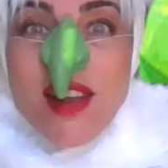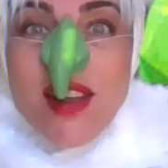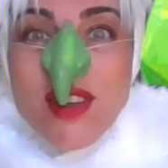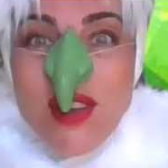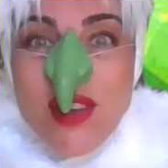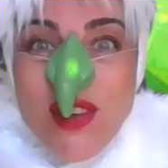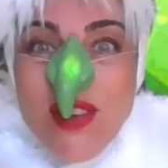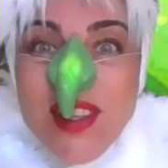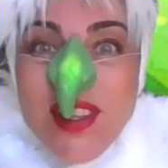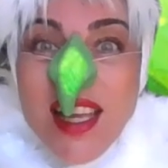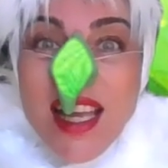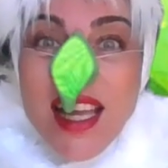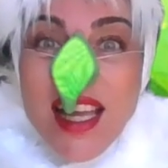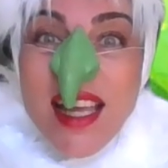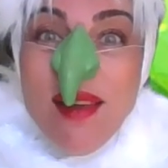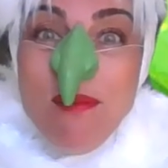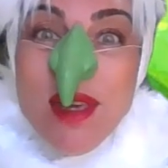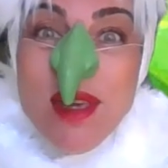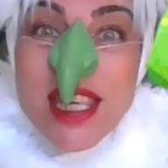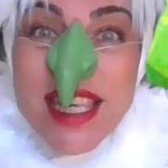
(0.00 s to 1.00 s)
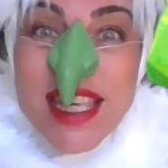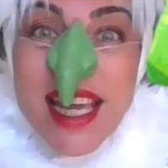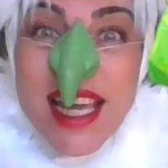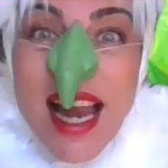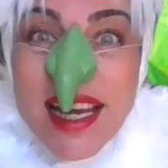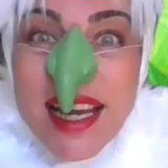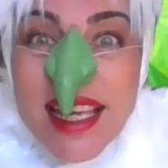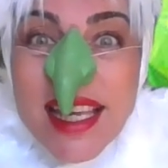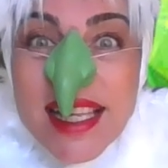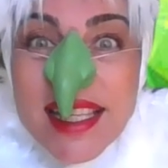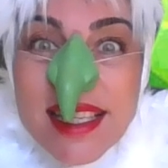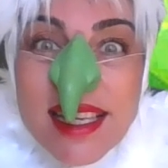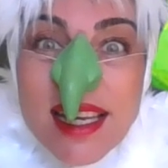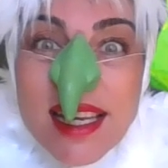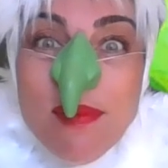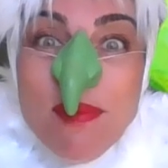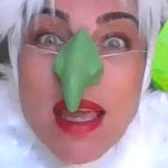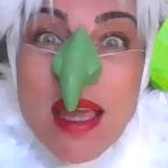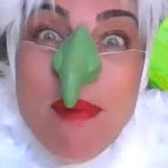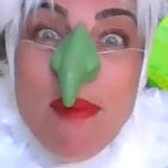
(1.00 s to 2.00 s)
don't worry about it. I will
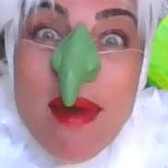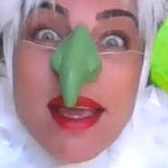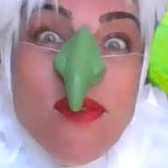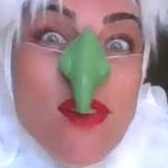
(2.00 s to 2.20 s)
help you.